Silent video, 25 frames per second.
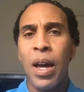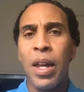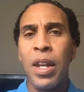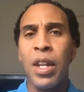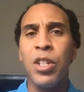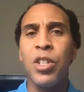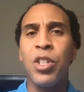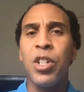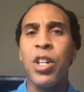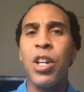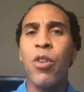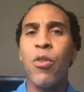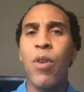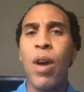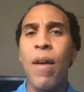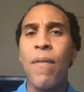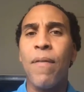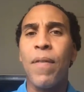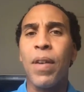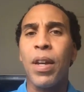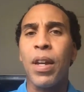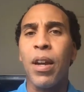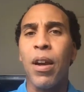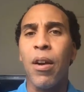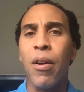in a
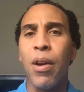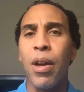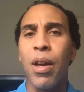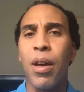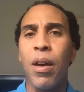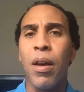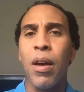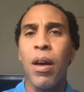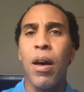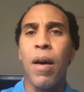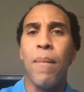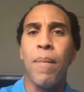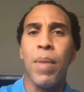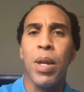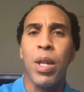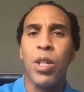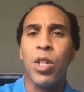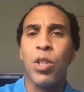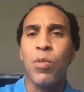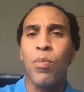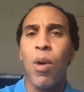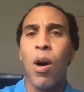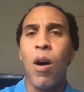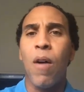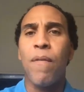geographic area, uh, many
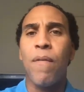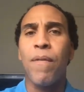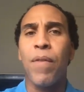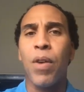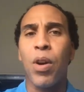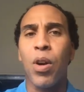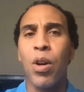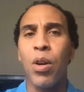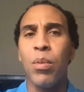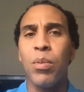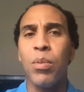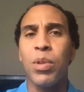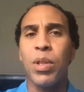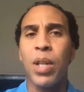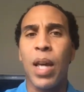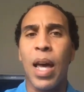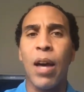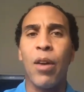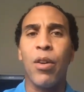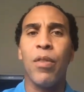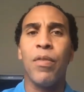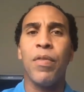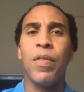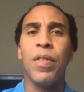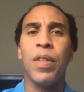small firms,
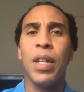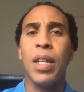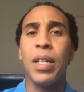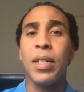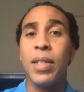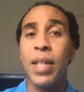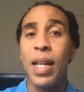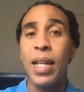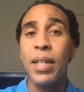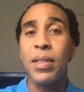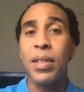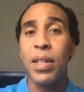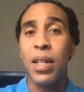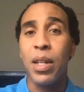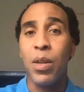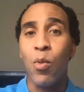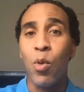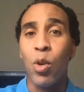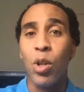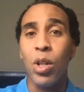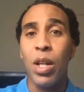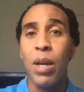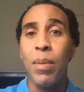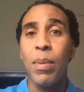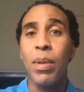out of necessity,
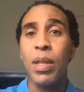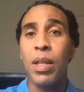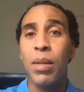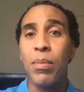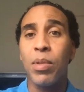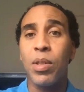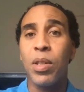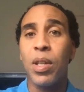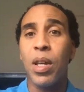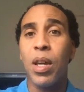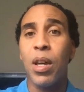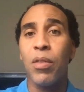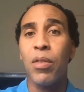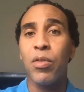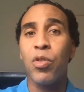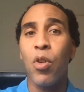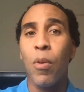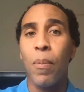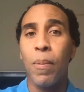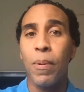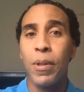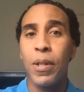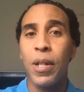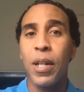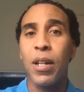will limit themselves to a
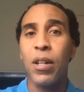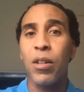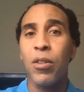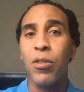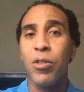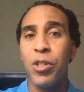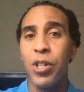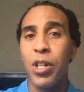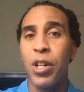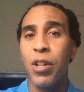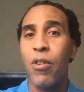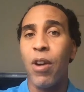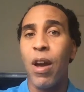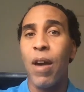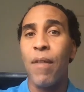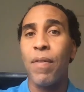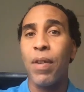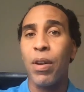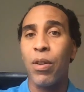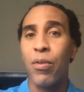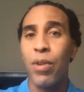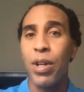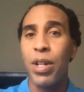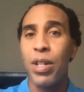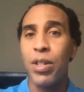particular
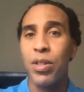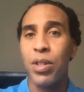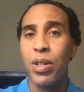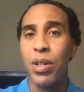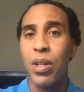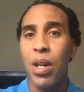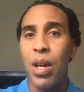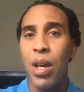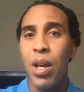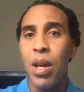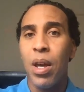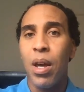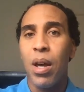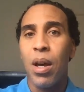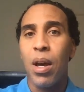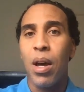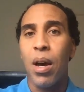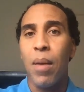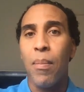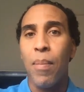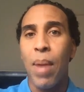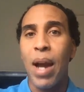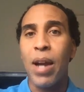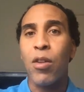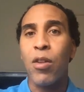geographic region. Uh,
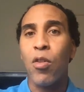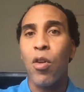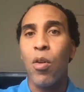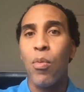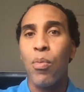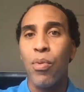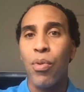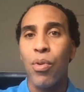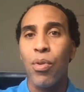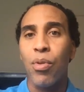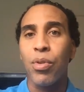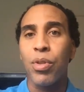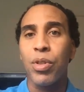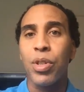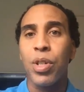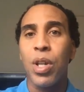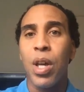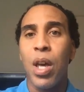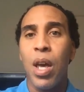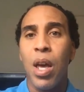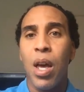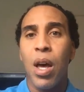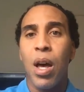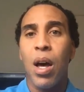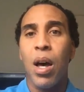microbrewers
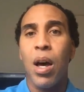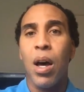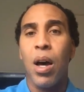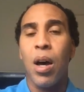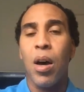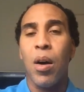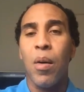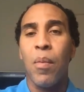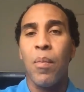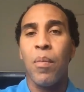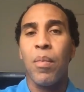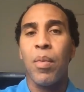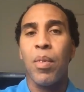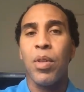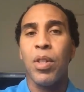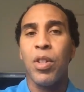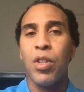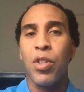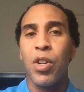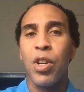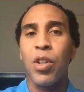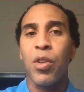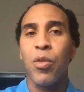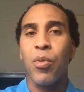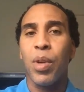um,
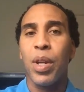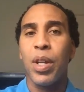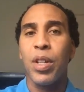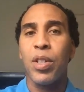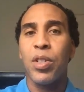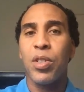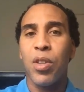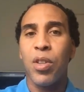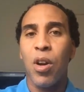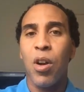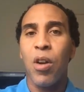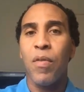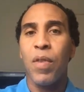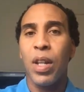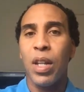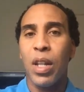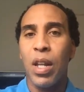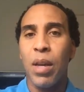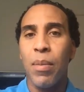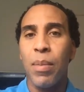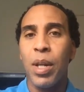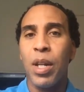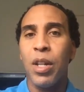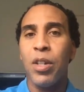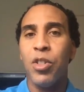generally serve a
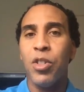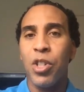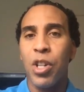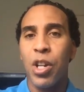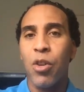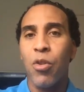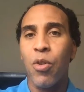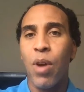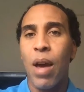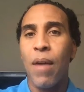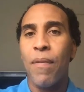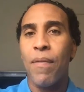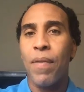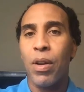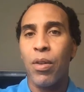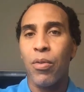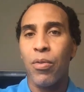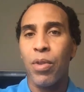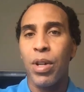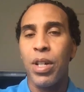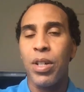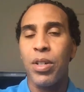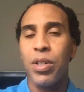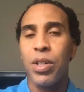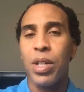limited geographic
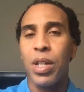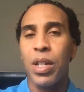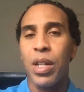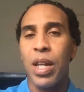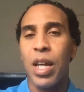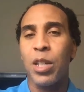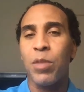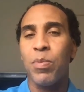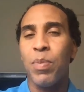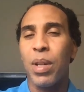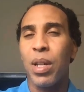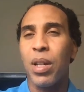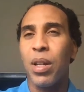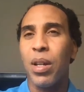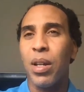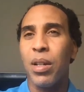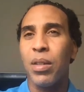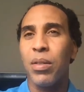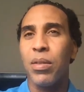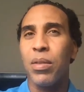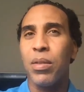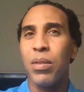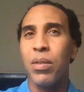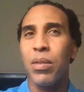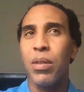region, and that's
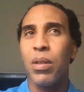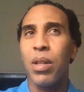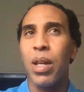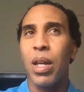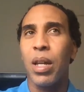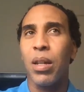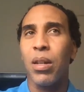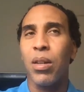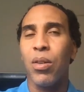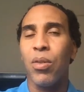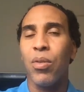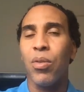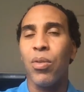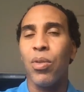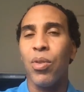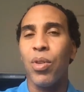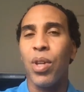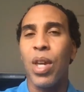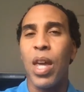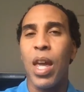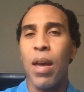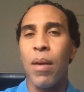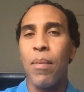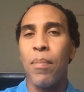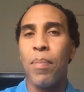because like you, you
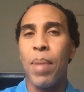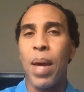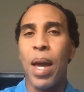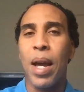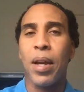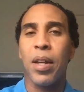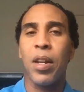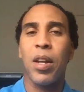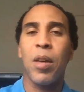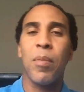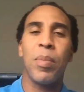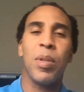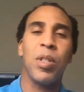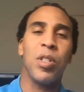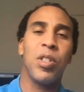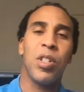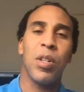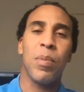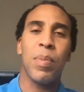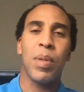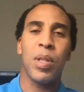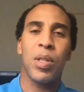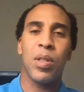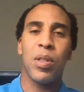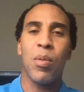can't pack it up and
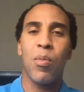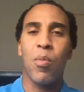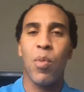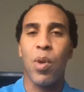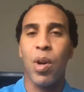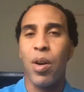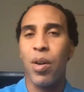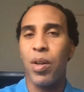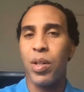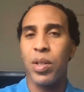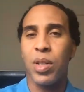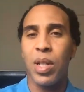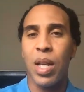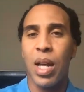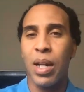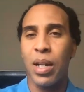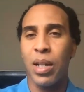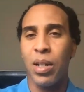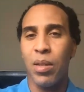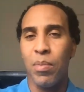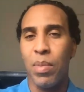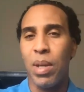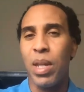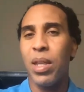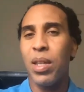ship it somewhere. It's not going
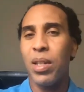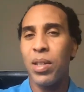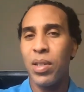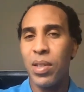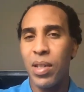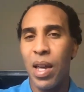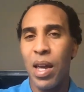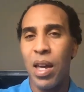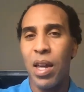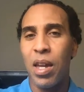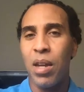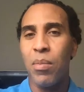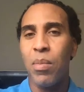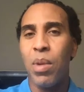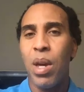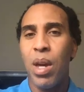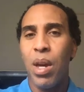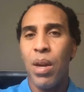to be the same. If